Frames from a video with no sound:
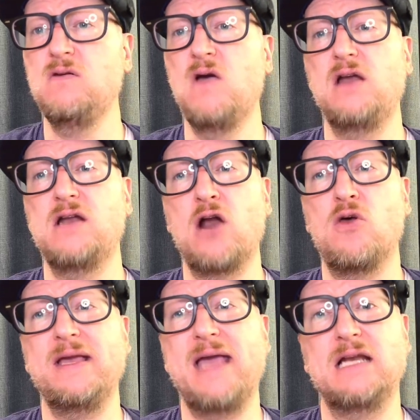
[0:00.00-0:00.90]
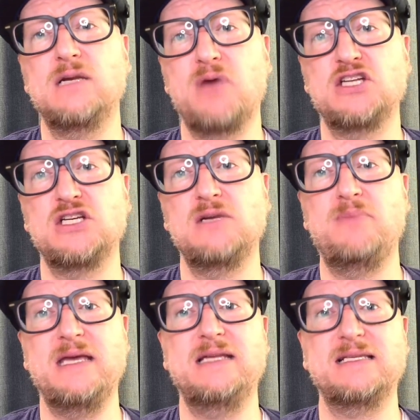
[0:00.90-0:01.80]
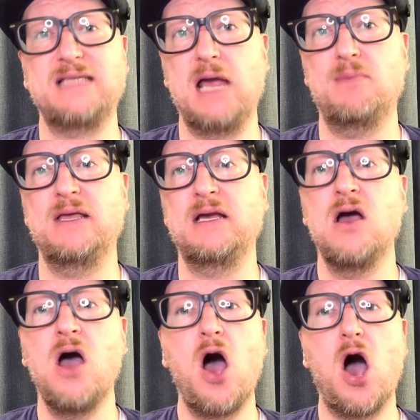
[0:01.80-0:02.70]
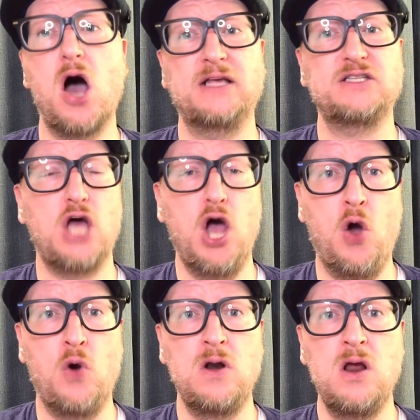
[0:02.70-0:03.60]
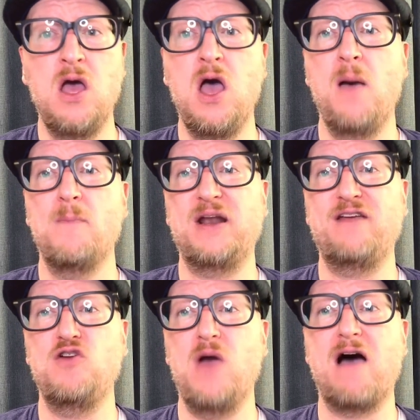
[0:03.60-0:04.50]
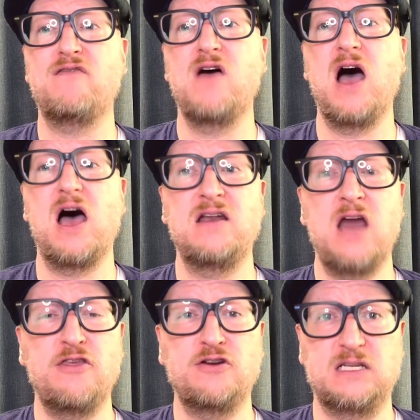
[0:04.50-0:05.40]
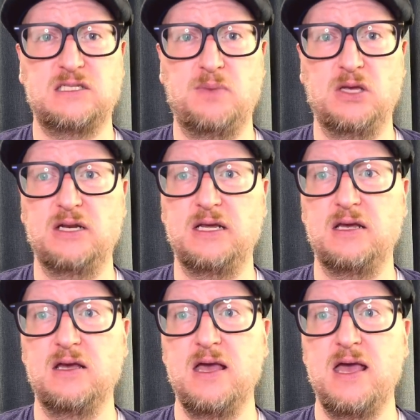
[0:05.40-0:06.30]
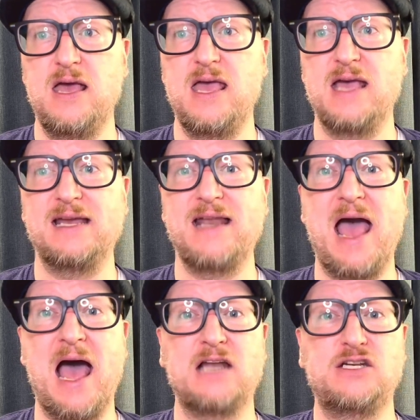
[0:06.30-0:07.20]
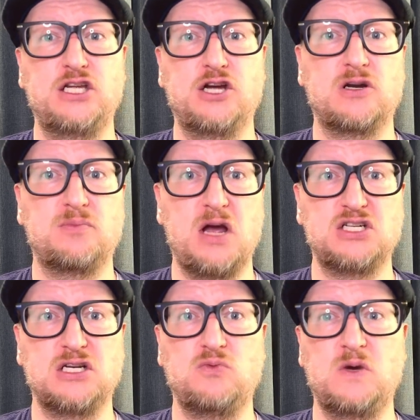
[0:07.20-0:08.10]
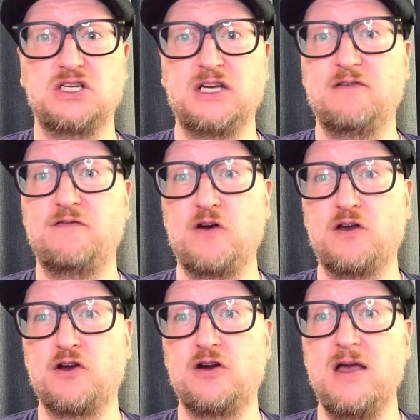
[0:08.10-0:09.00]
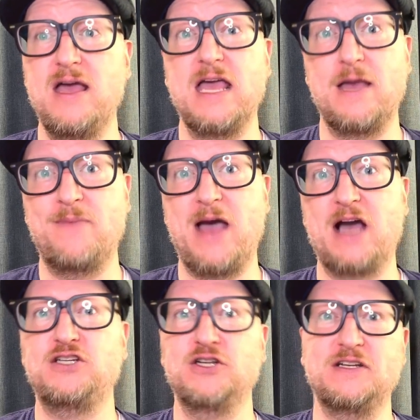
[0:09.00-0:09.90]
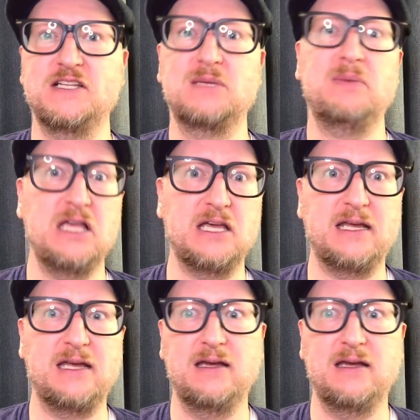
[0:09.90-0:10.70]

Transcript: Not only can depression be disabling on its own, but if you have another disability, it can add to your depression, which can further impact your disability.